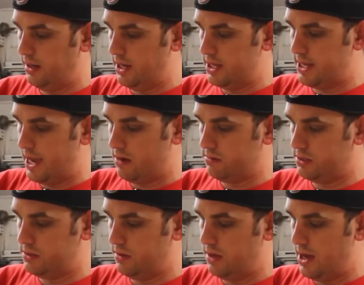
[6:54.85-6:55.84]
get down
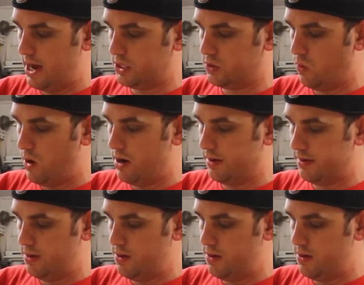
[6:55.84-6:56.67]
to the actual wires of